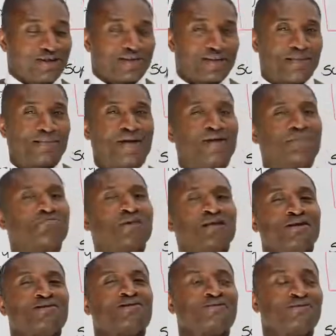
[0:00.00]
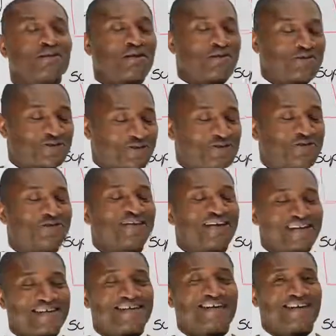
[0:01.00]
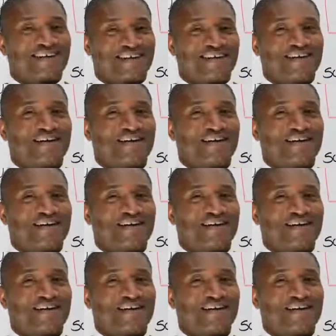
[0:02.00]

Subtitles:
They pay him millions of dollars. I go, yeah, yeah, yeah.